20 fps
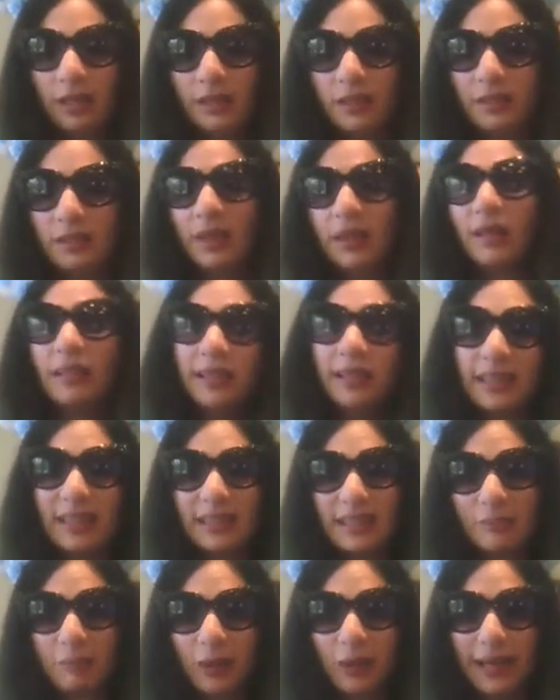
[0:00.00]
Y'all, it
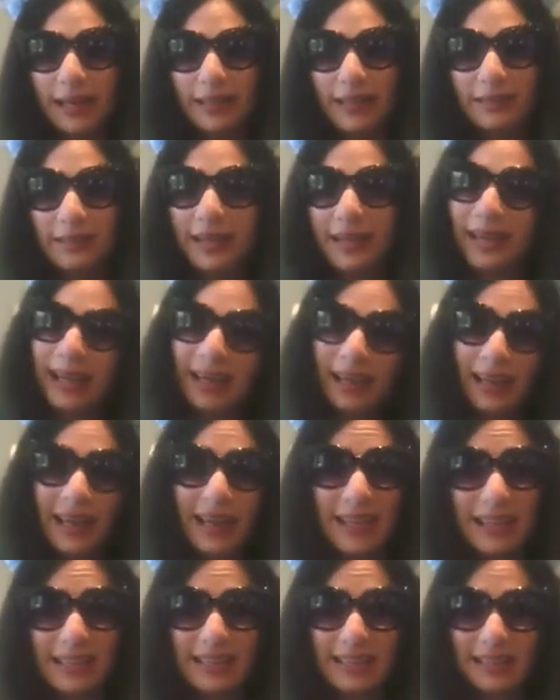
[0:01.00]
gets bright at
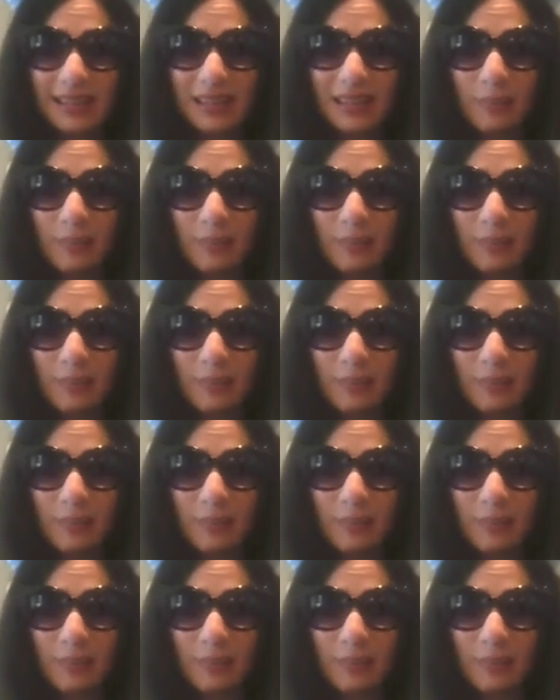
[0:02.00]
any Disney